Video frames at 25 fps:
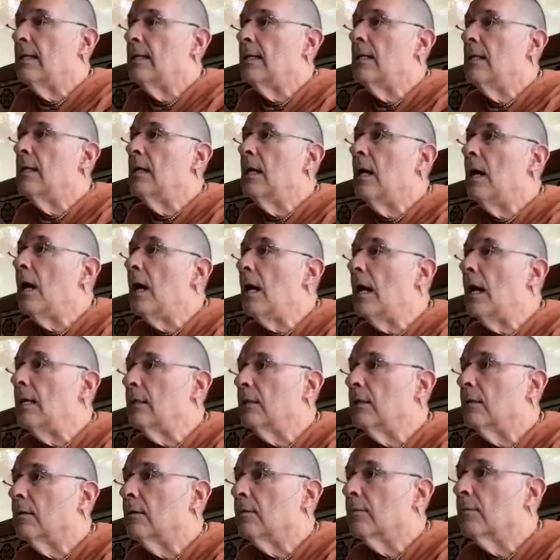he
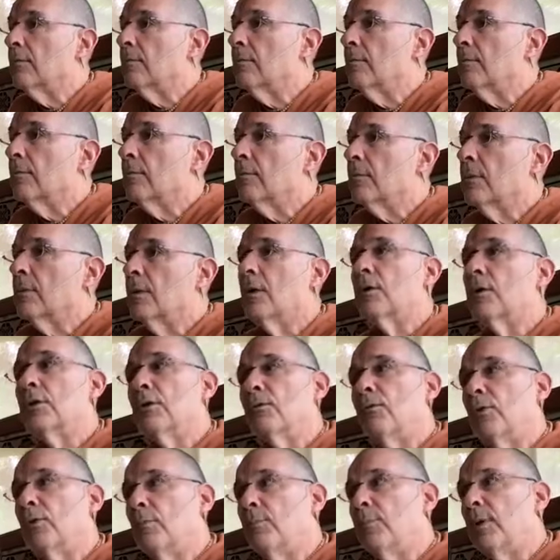got. There are
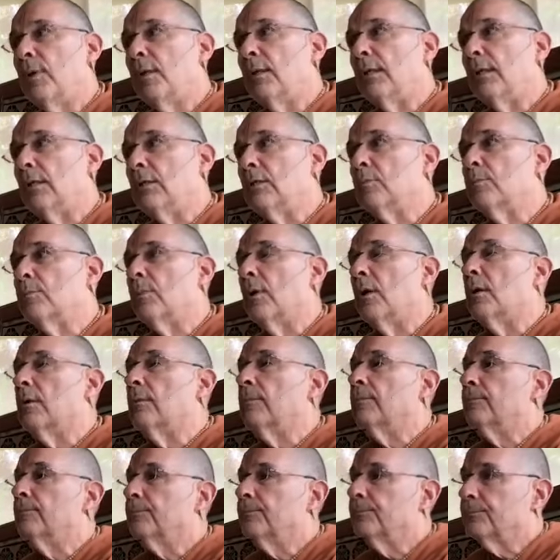different opinions,
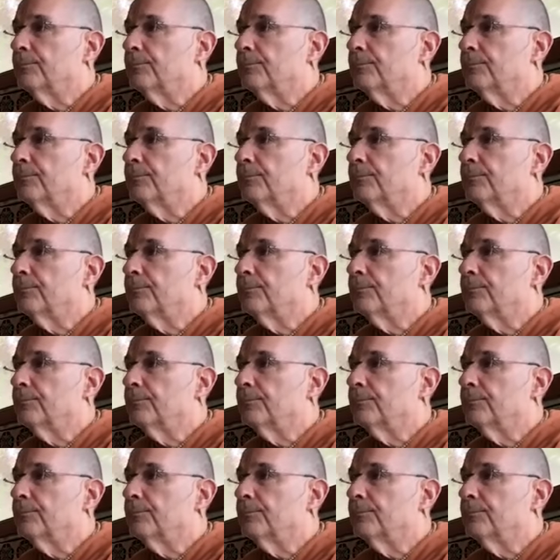but